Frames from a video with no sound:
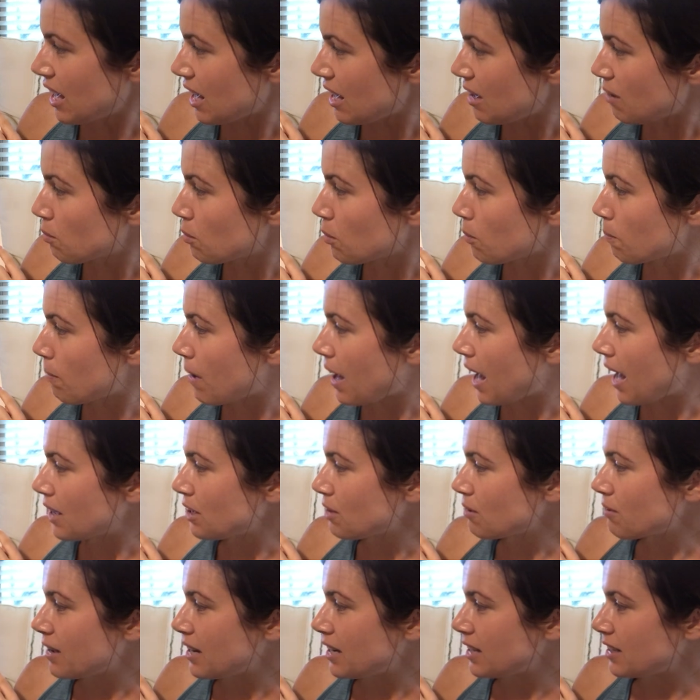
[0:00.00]
It will buy
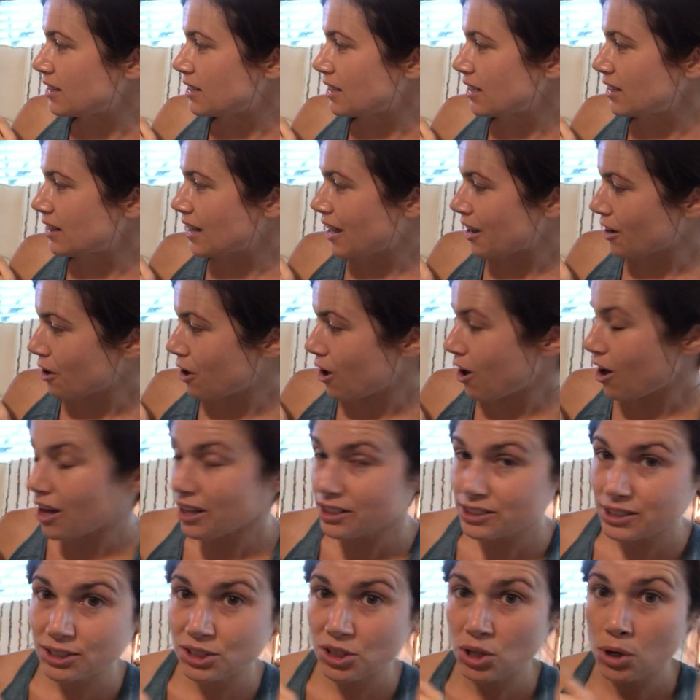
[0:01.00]
you anything that
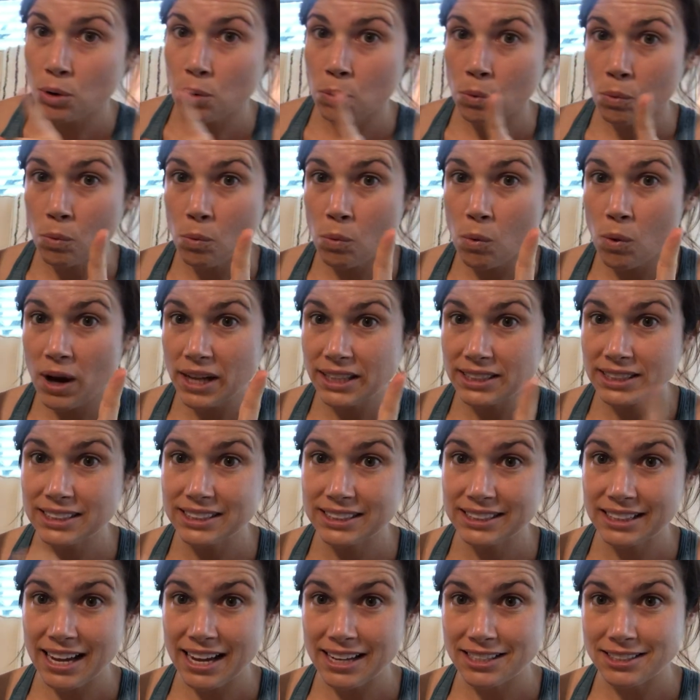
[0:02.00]
cost 1
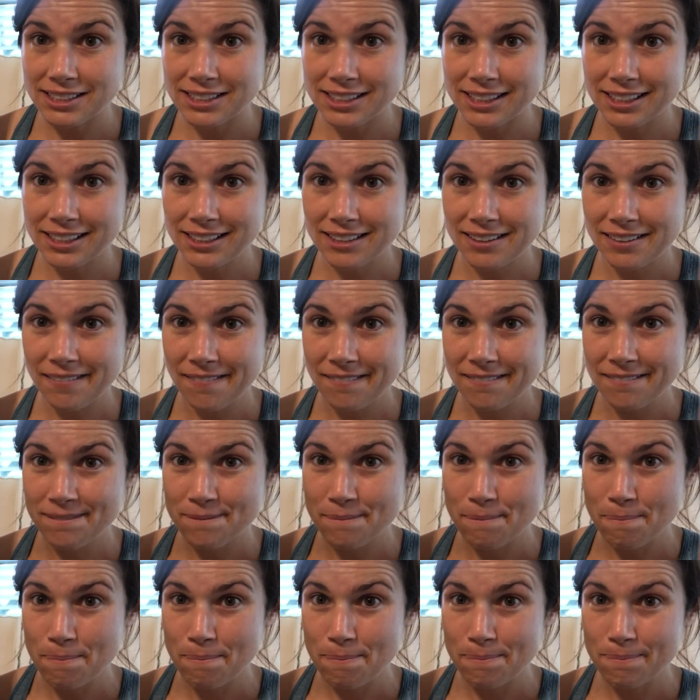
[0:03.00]
cent.
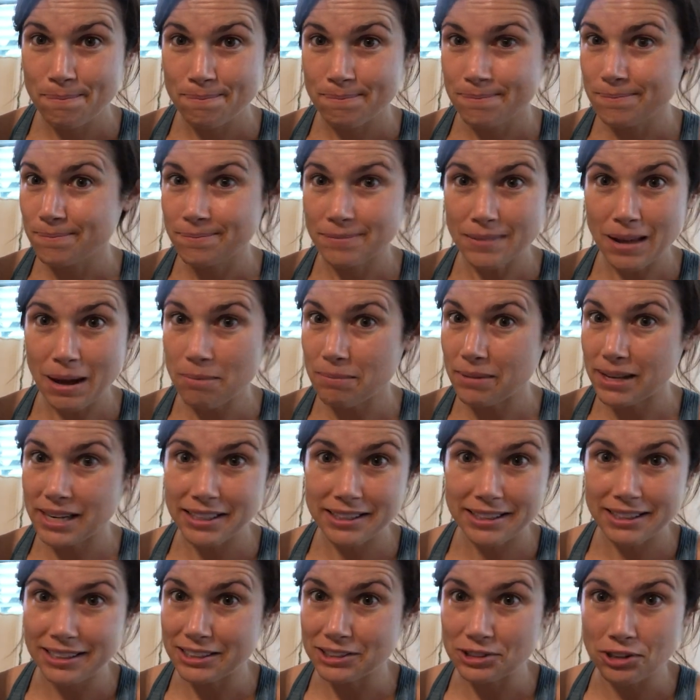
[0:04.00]
Not
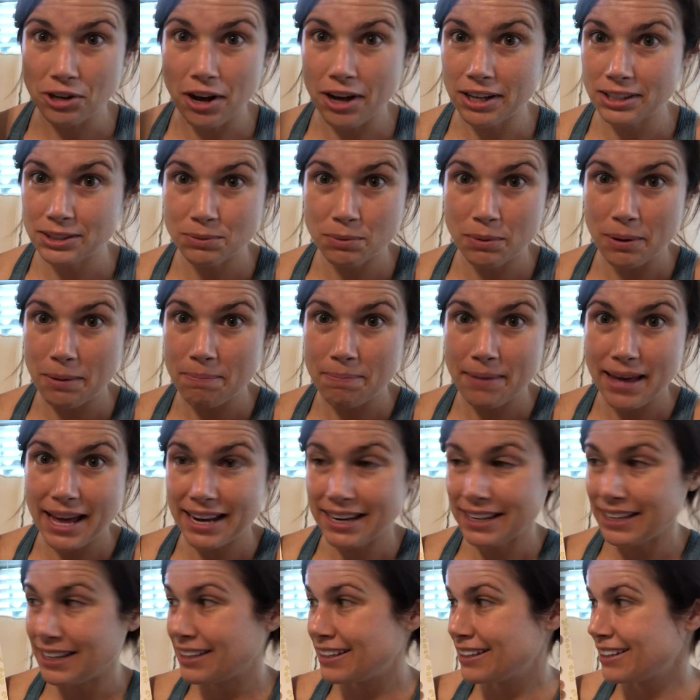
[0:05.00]
many things cost 1
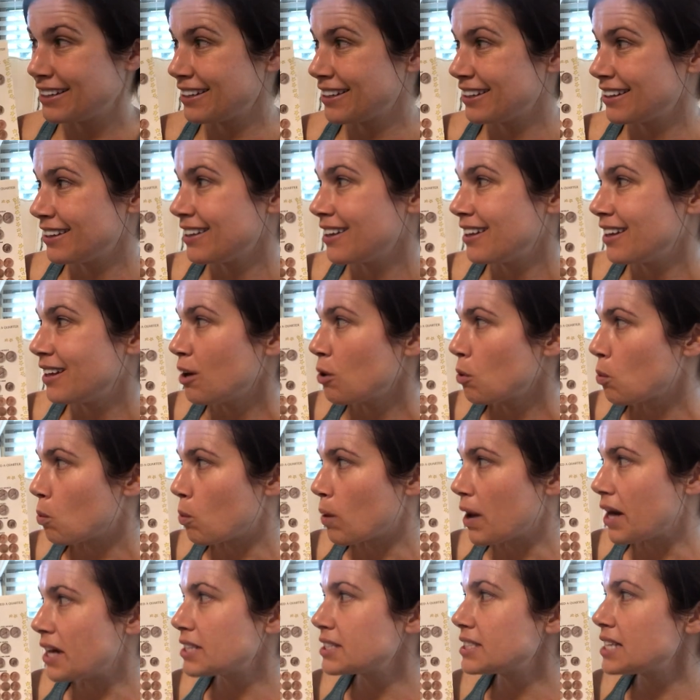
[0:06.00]
penny.
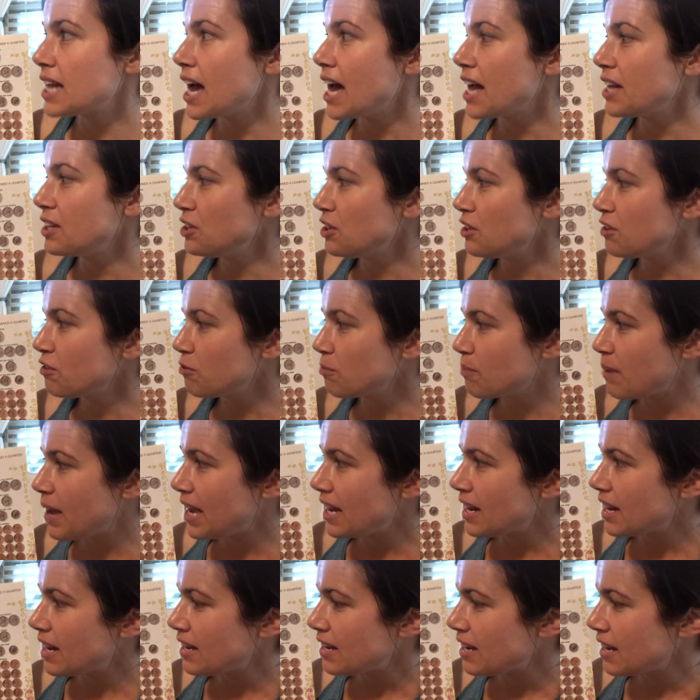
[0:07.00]
Well done, you've
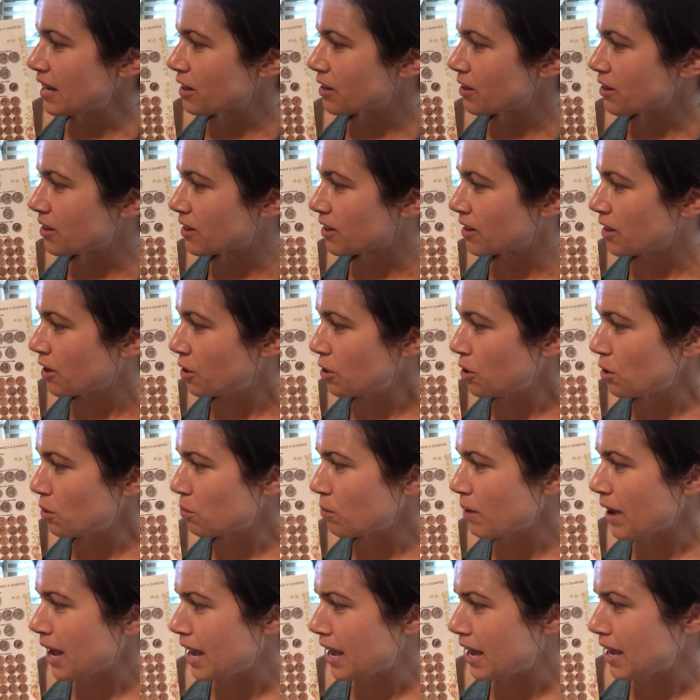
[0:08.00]
made a nickel.
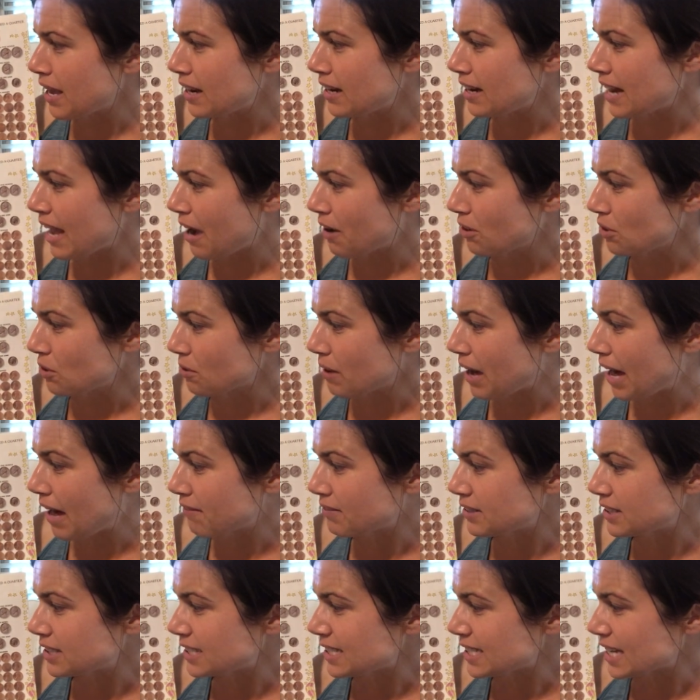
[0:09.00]
Hooray, now you
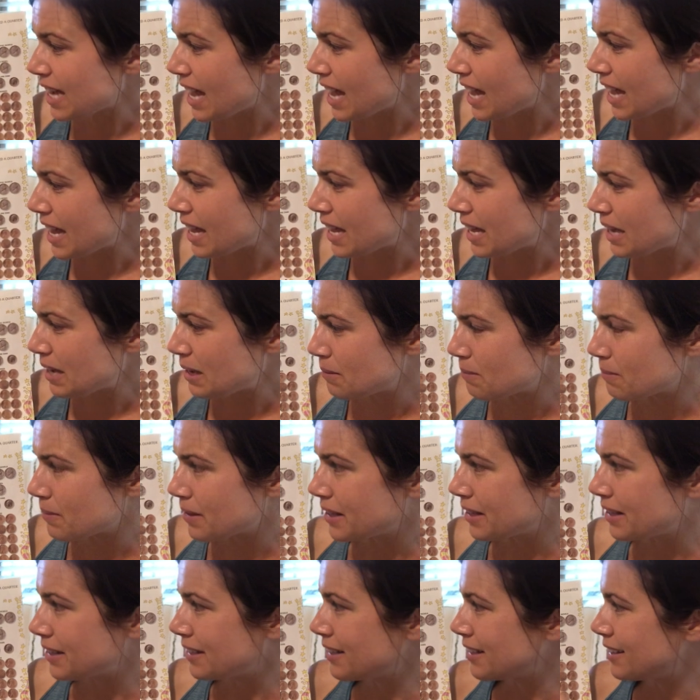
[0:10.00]
have a dime.